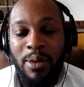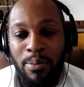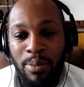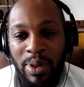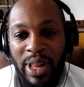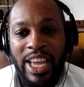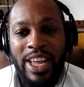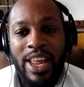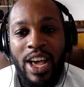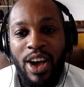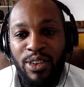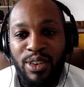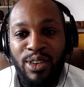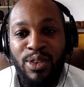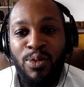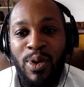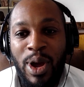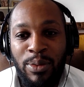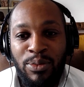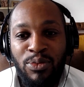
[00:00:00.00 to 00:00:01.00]
played out
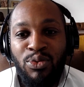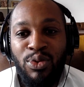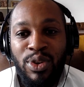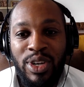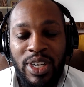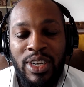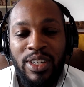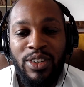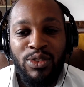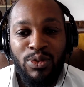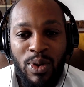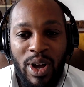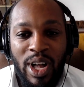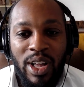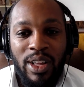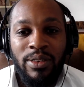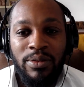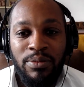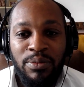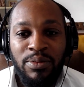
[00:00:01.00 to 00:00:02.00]
in Web 3 as
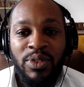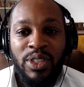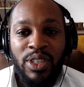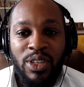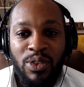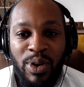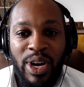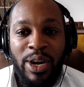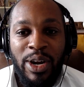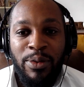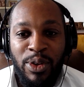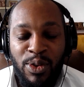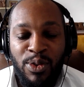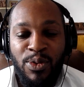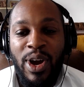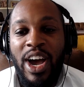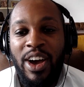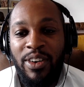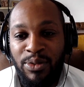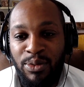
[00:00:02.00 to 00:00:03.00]
well, where you
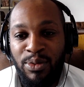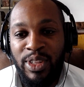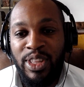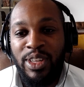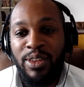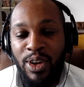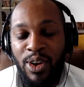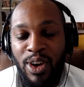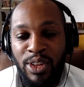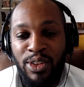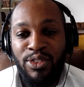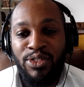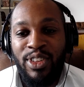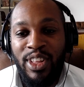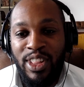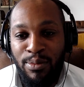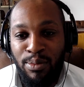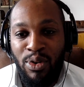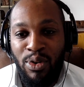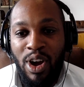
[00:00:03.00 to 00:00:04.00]
have to really
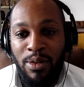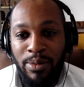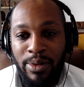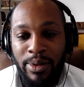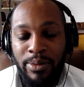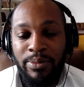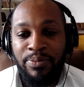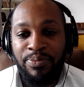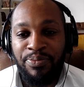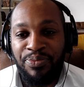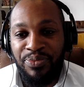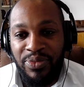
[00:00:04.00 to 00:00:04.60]
understand the problem,